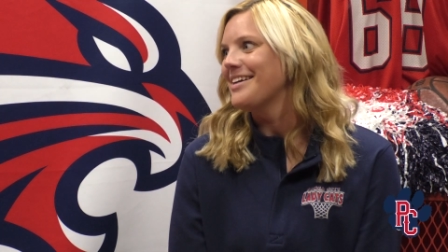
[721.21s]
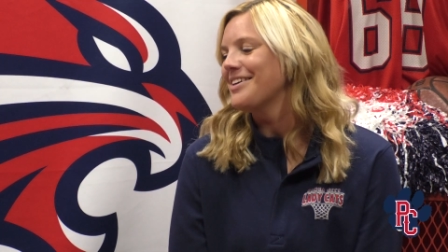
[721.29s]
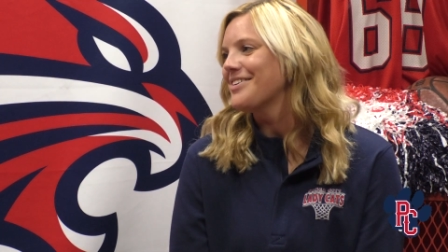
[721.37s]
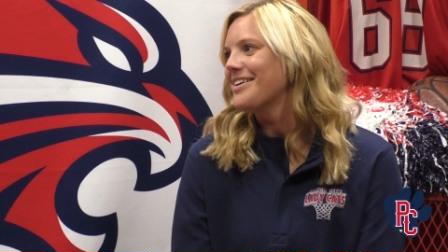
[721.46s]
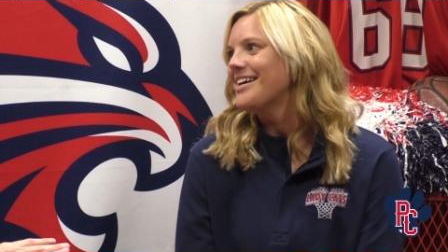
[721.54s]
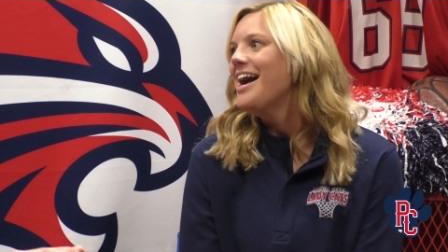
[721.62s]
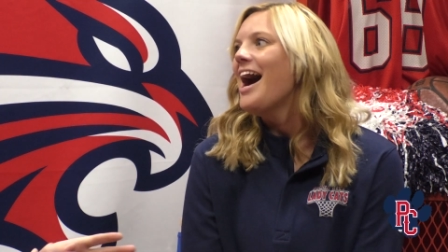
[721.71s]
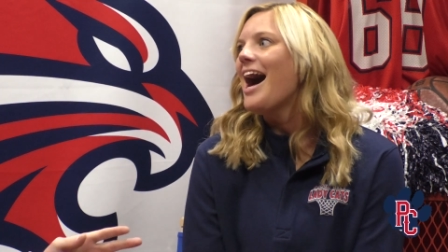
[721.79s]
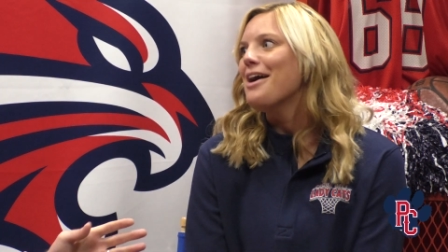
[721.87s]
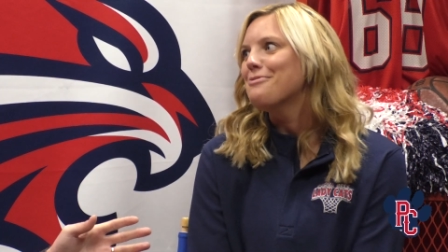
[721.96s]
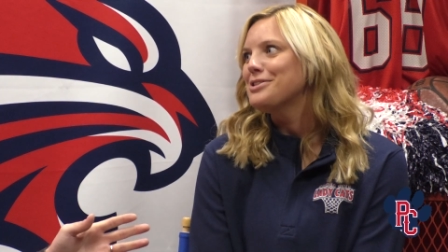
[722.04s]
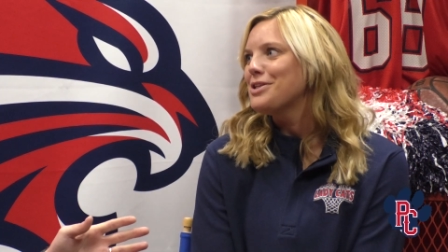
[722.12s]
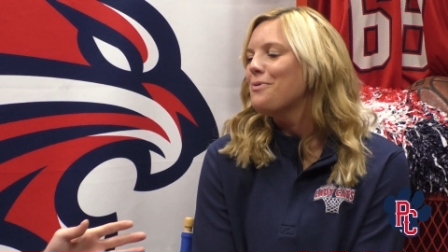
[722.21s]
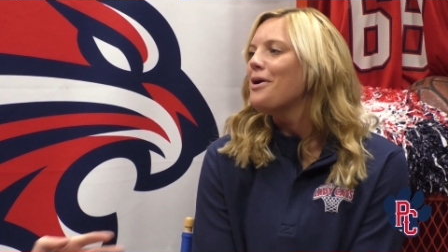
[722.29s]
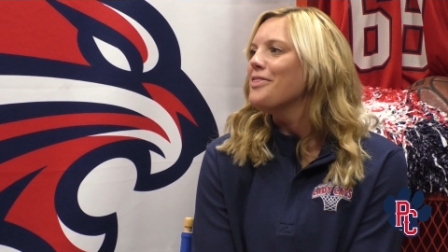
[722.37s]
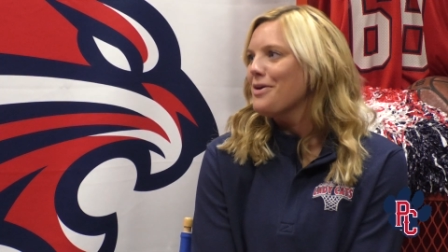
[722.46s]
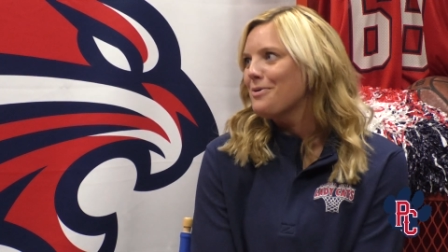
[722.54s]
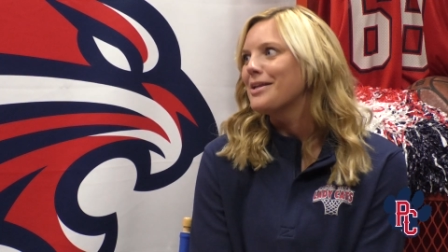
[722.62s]
So you career. never. I was the
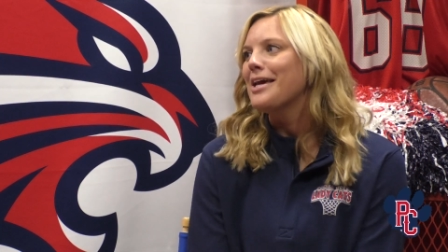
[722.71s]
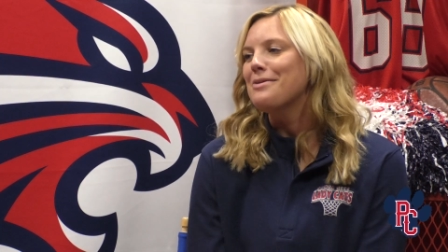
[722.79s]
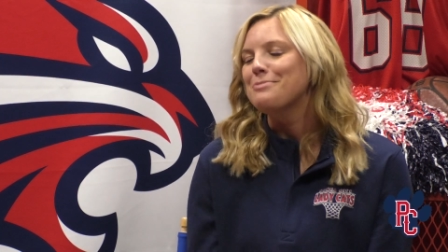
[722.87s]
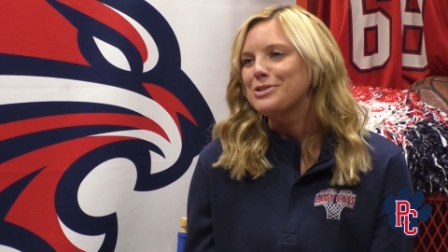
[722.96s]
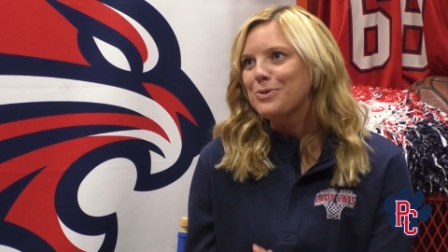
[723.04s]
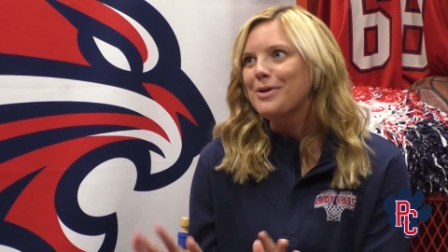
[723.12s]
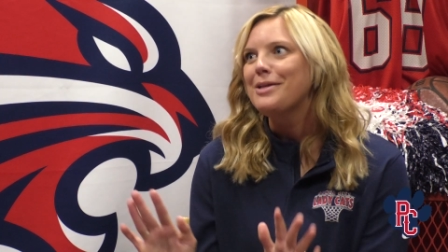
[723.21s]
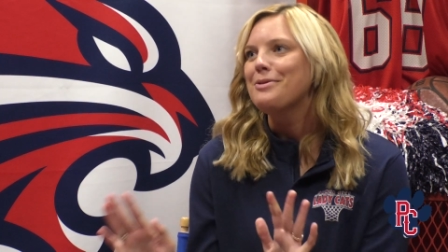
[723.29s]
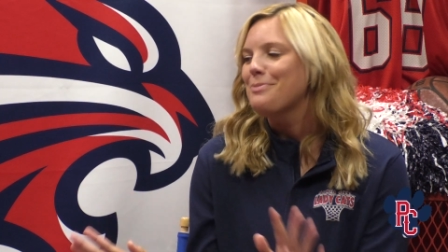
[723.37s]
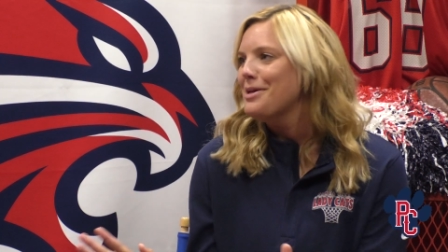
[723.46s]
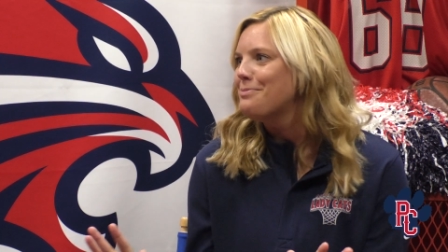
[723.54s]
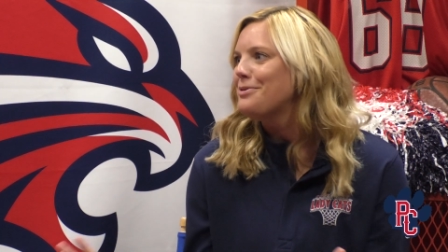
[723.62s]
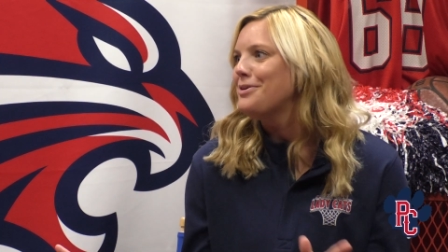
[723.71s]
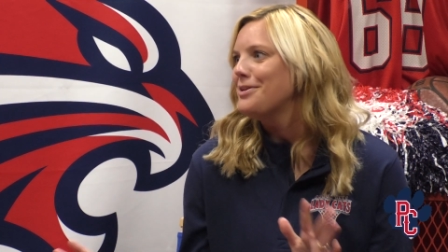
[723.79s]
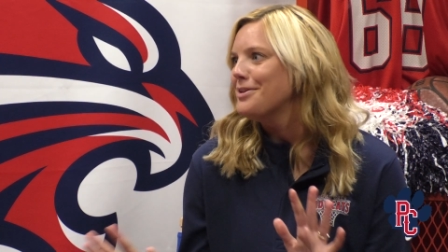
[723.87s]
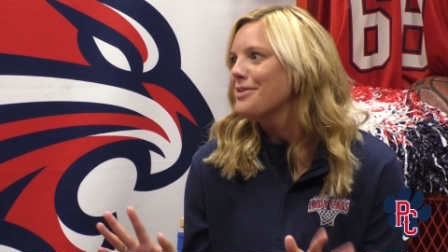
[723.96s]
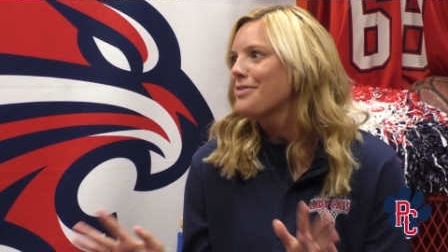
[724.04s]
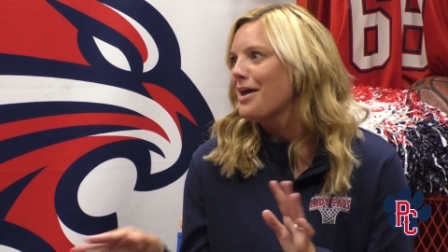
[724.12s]
one that would get in between the
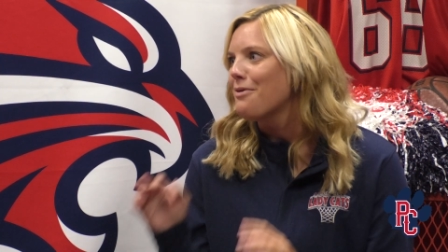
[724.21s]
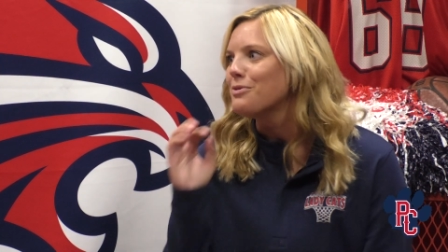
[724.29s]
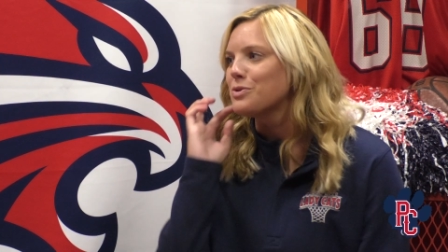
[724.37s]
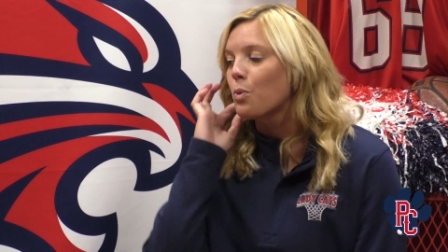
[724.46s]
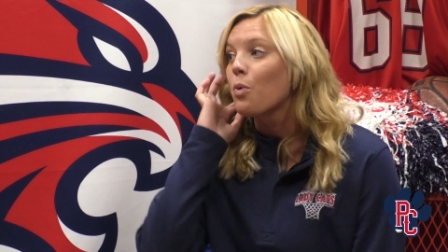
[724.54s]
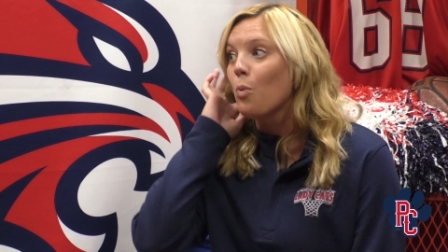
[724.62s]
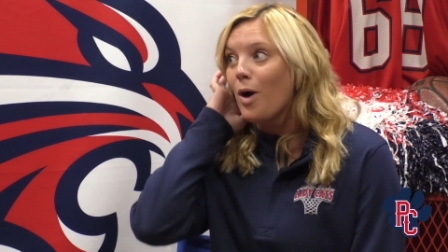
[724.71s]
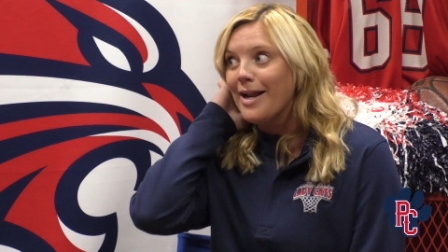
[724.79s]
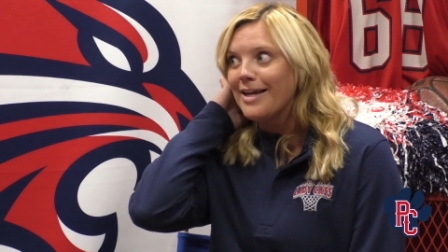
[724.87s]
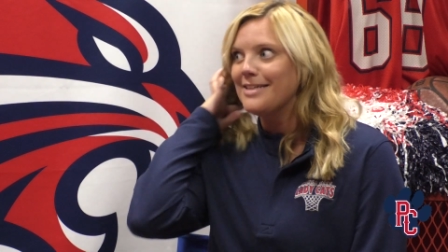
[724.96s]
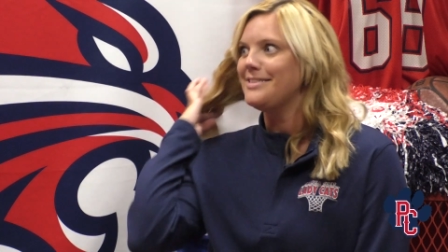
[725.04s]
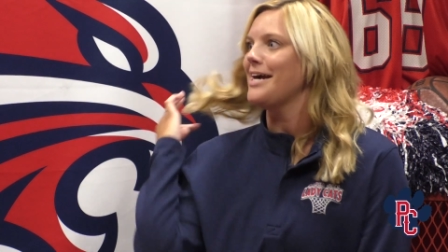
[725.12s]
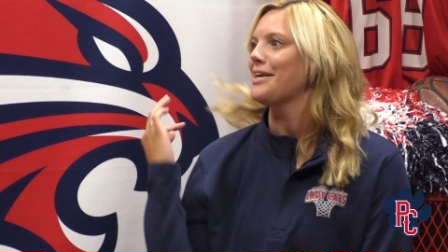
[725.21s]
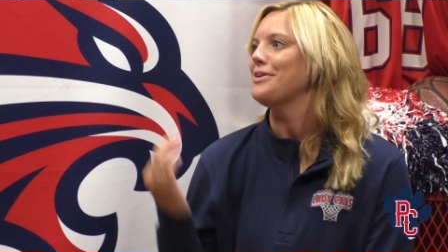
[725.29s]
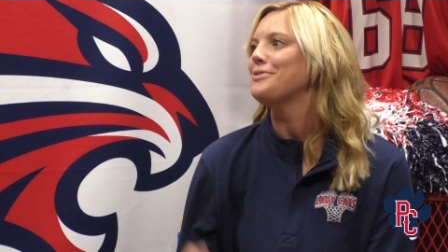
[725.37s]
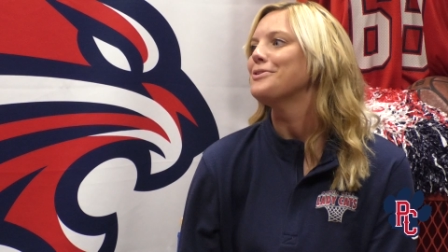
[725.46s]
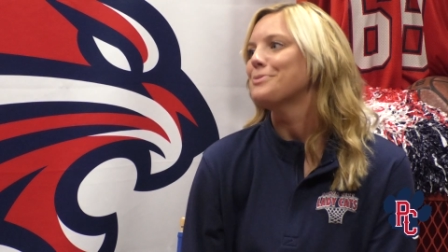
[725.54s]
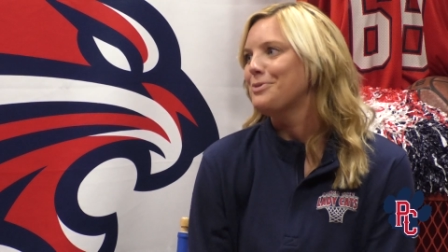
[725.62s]
people that was were wanting a
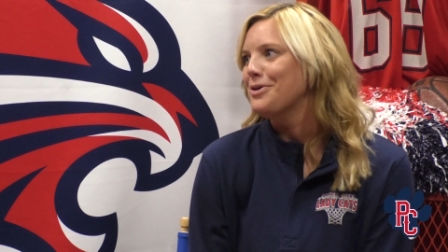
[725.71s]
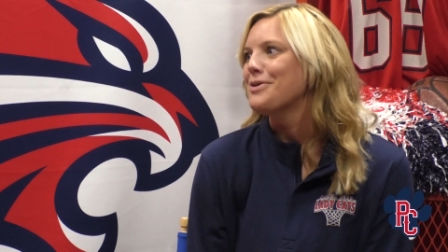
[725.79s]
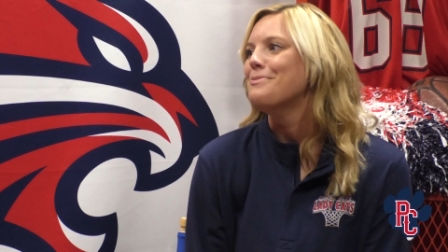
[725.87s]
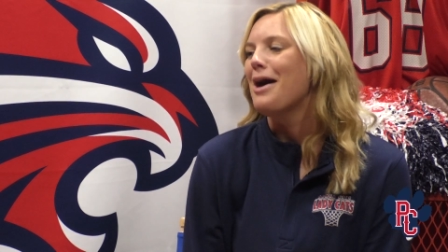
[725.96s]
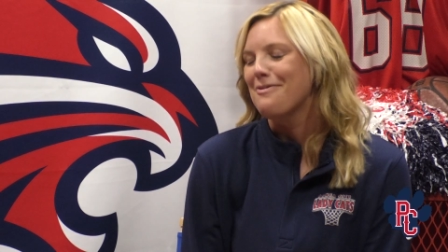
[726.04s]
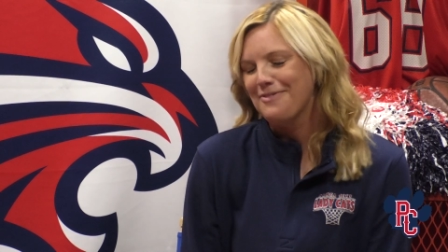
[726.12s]
technical to pull them off.